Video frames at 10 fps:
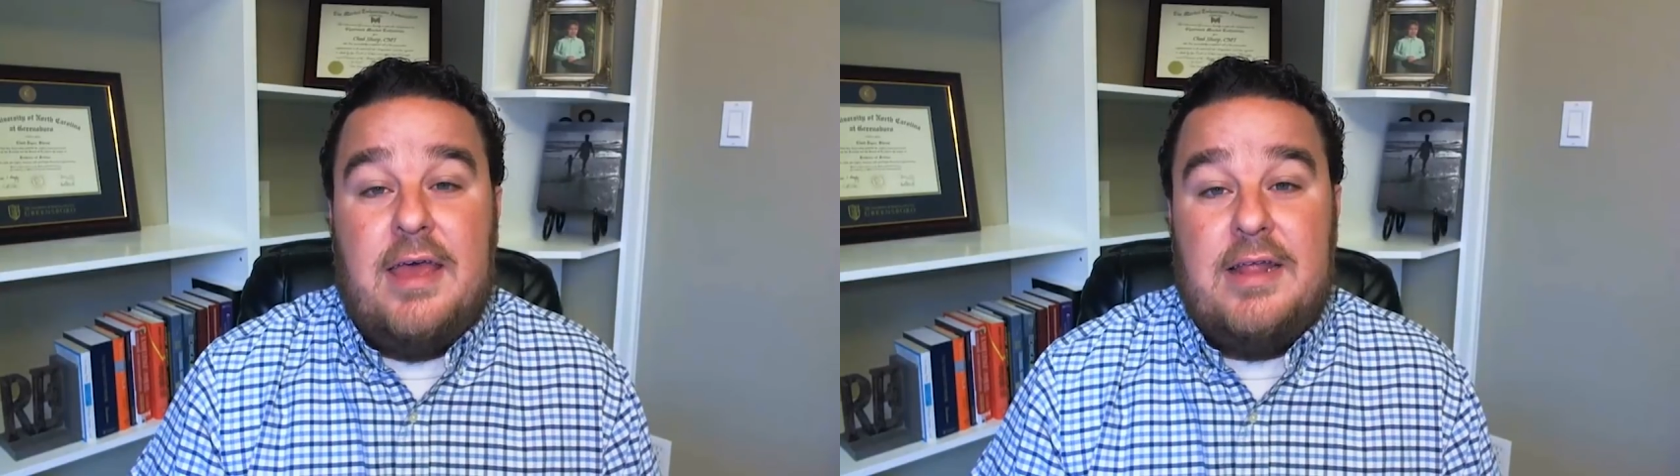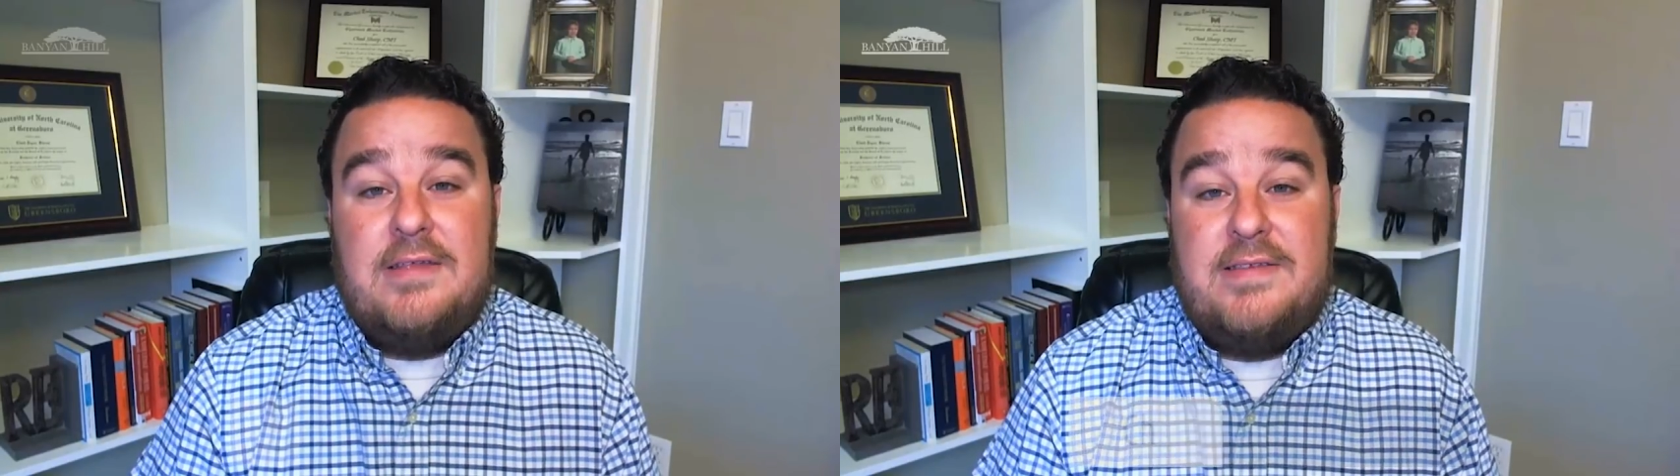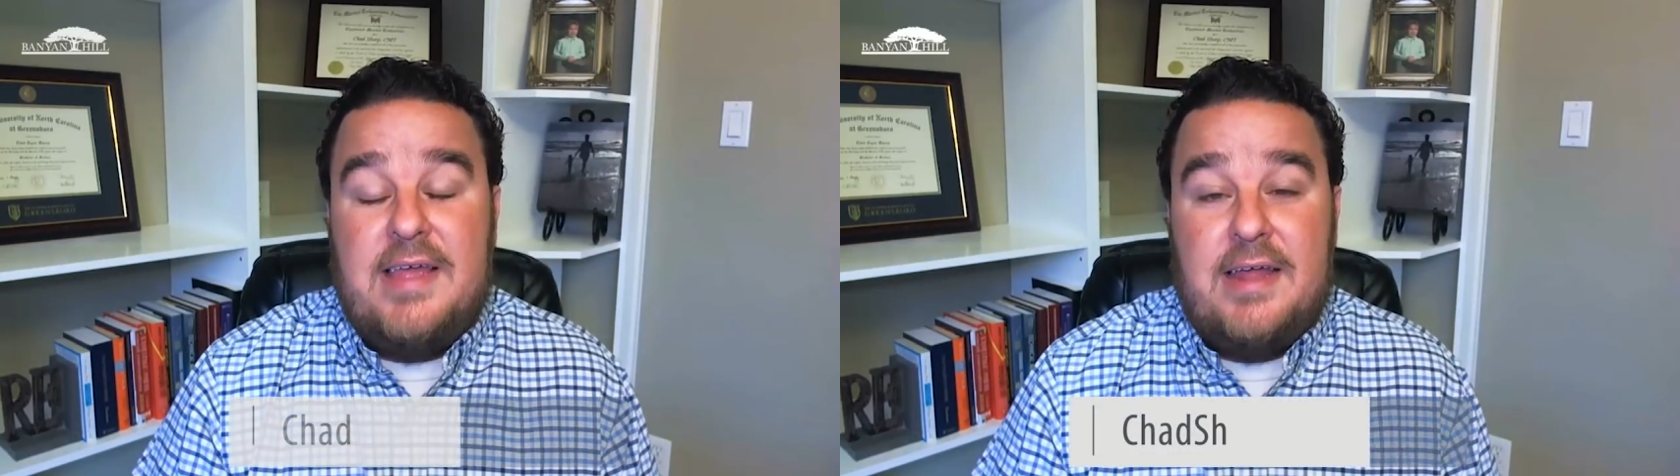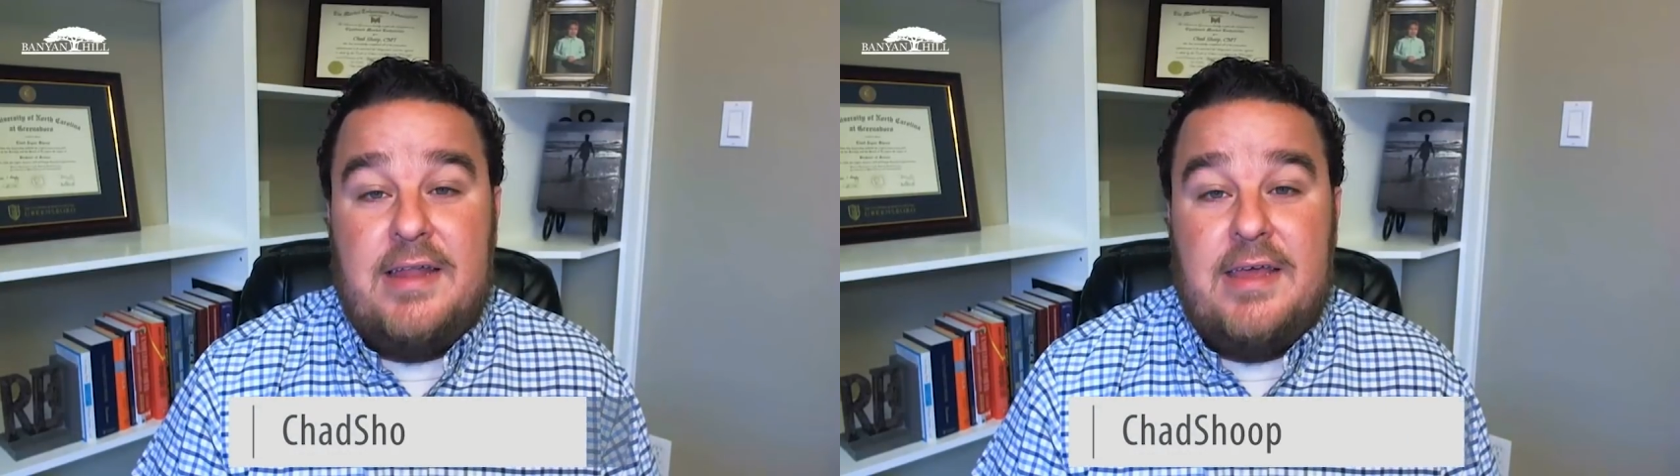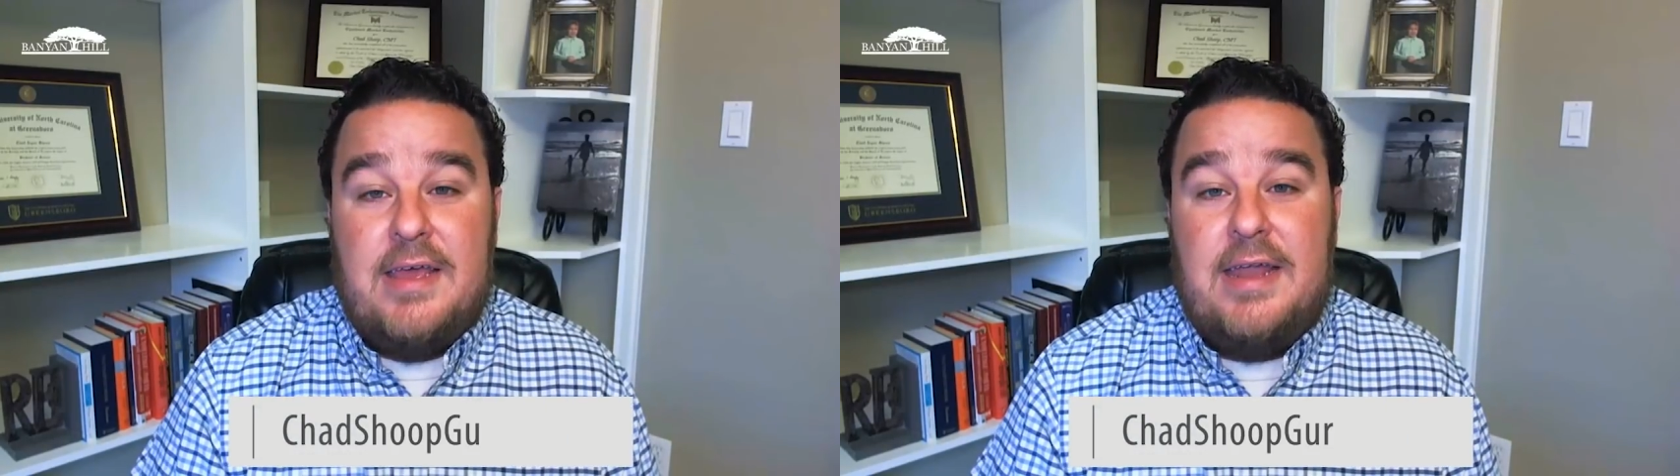And
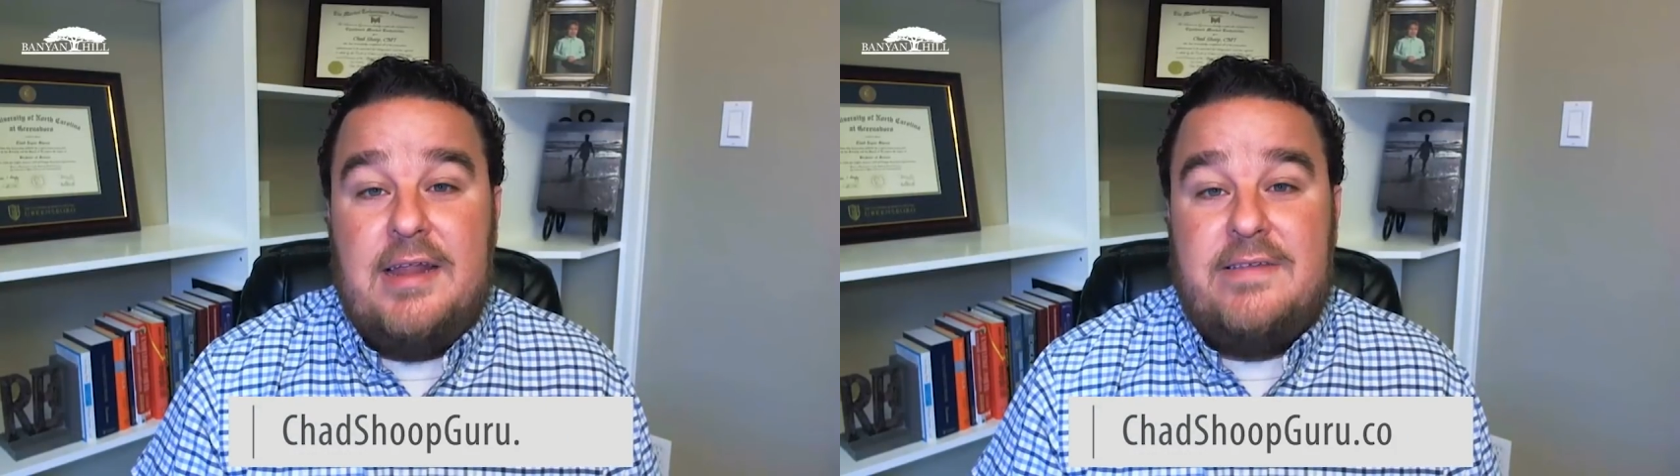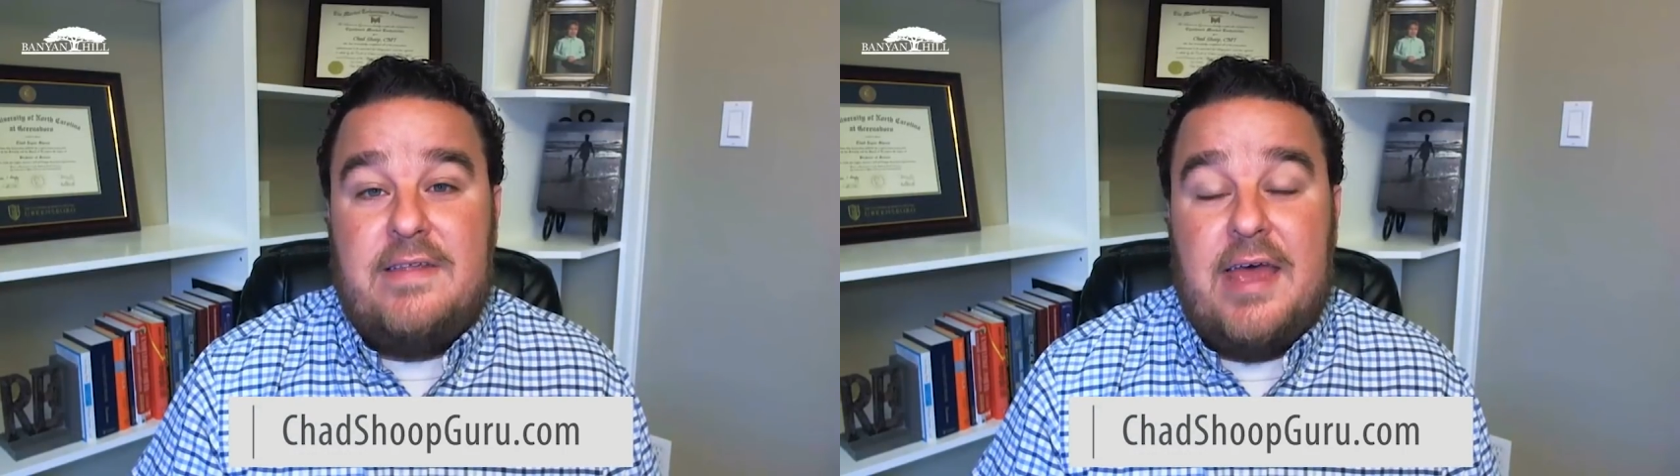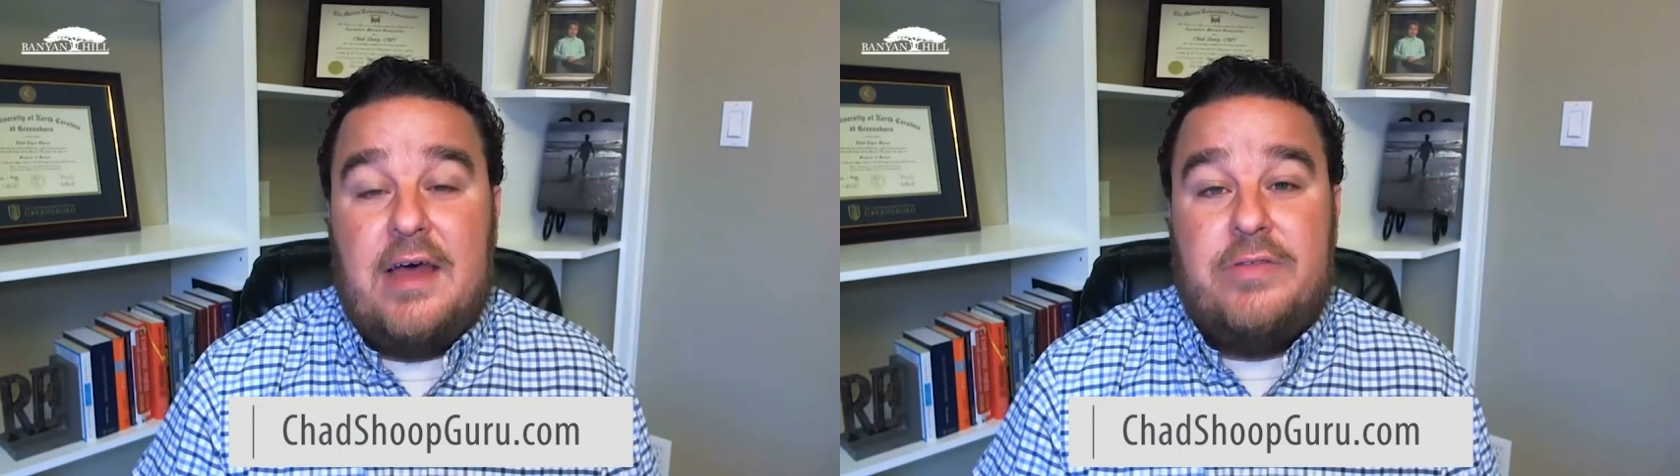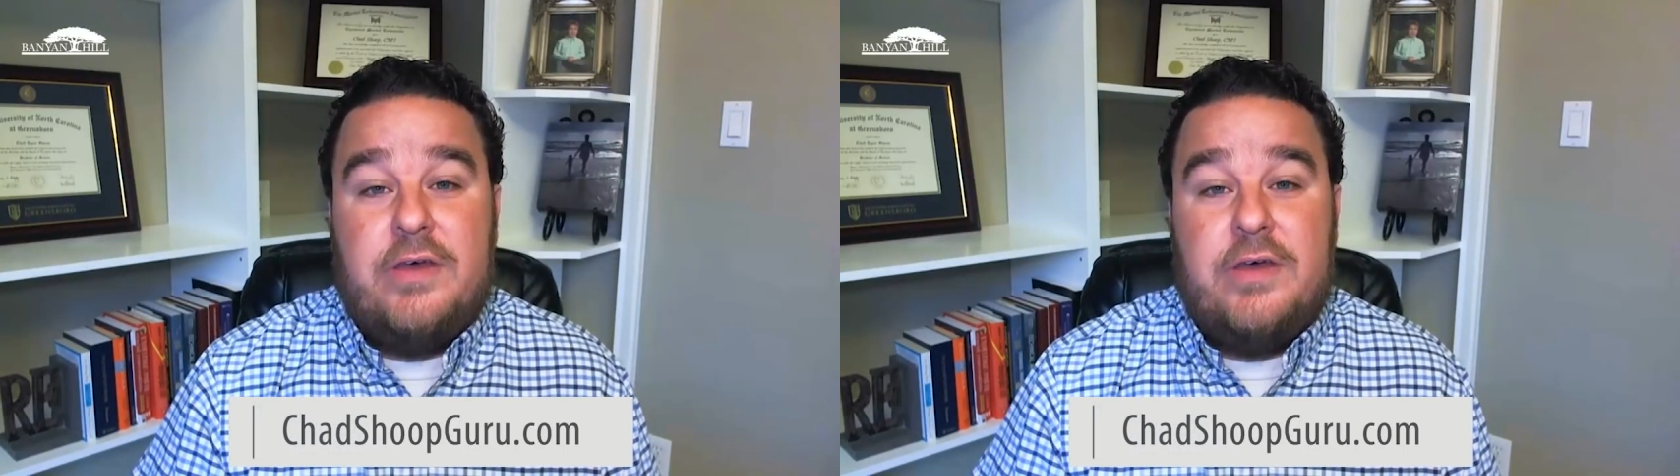instead, he needs to tout